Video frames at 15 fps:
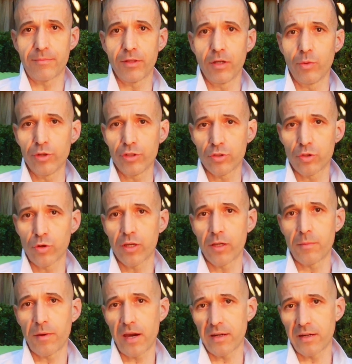They're always talking
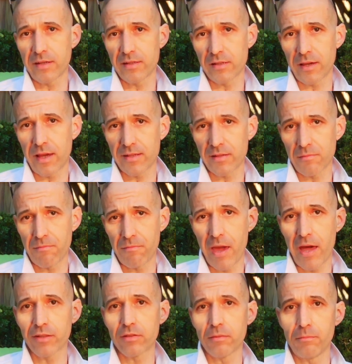about it as a
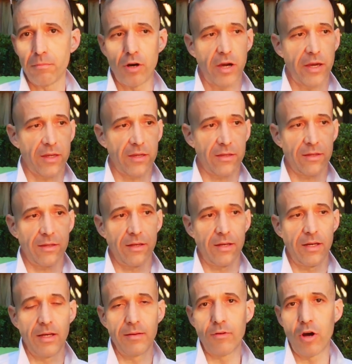mountain bike
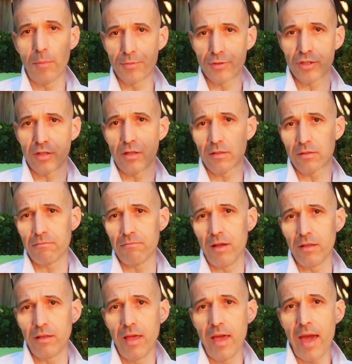option, as
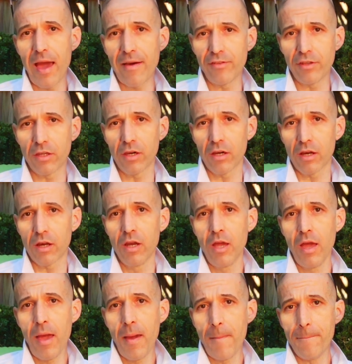having a
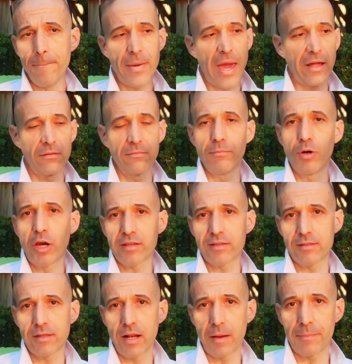mountain bike
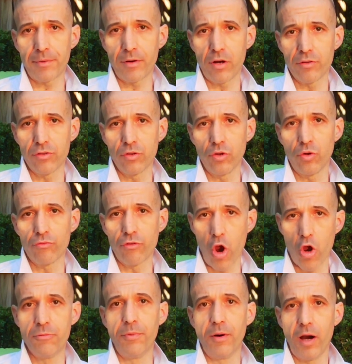setup on your
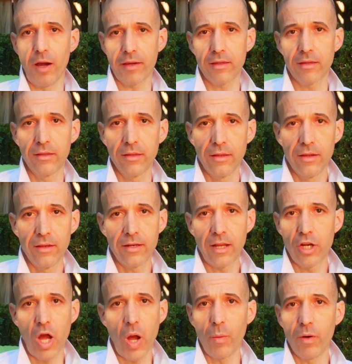road bike. Now,
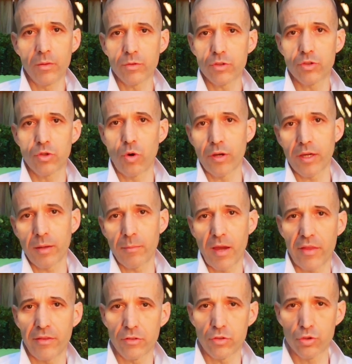no one was talking
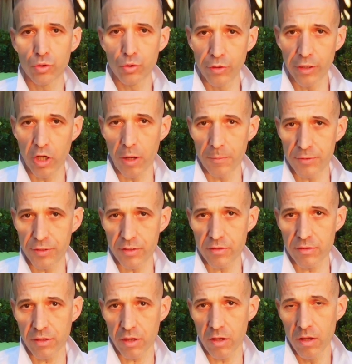about the touring option,
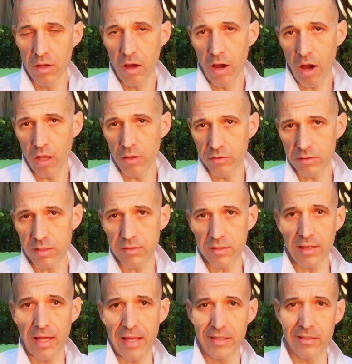so I looked into
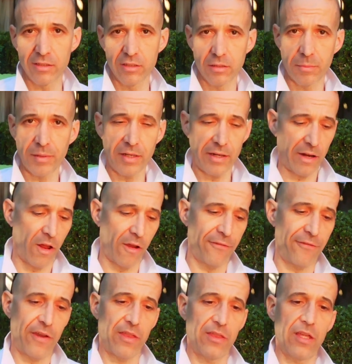that in a little bit, and I
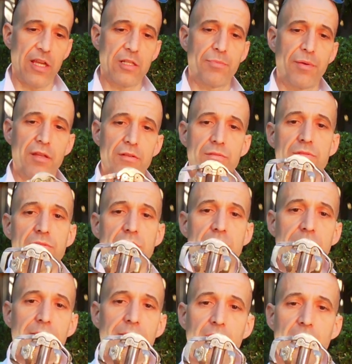found these pedals.
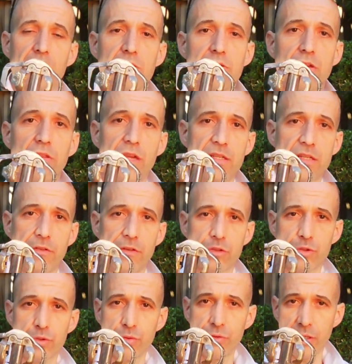So these are a
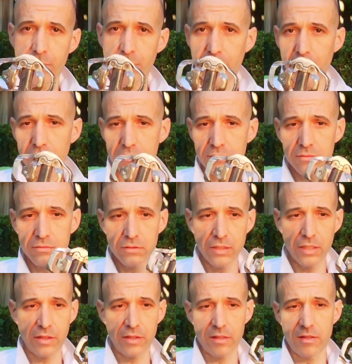touring pedal.
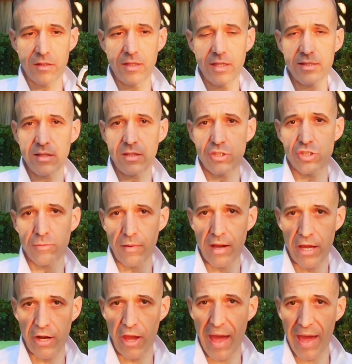These are the
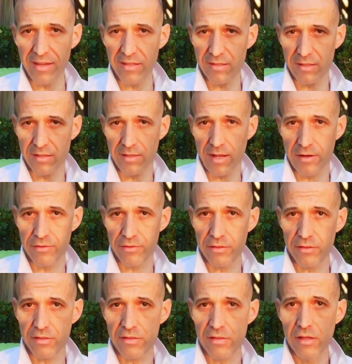Shimano
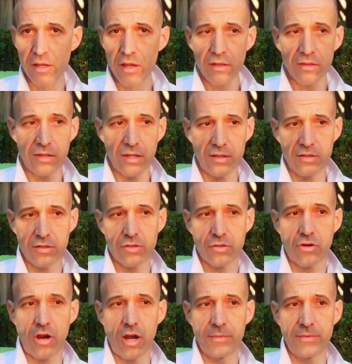A600s. They're
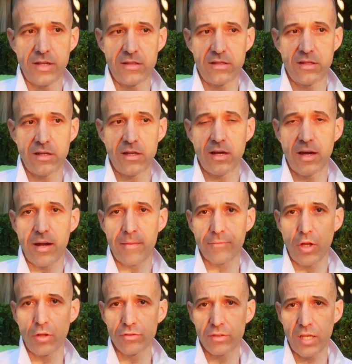described as the
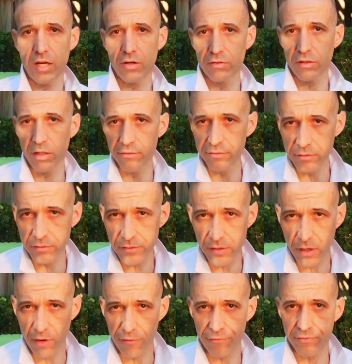Ultegra level,
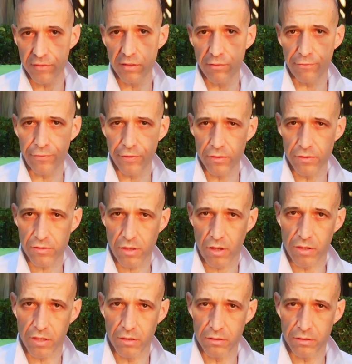so I didn't feel so
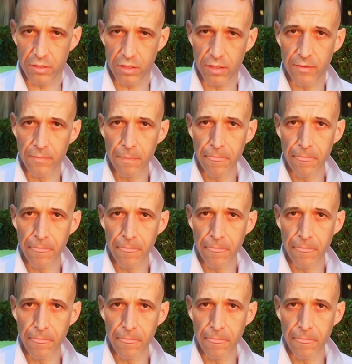guilty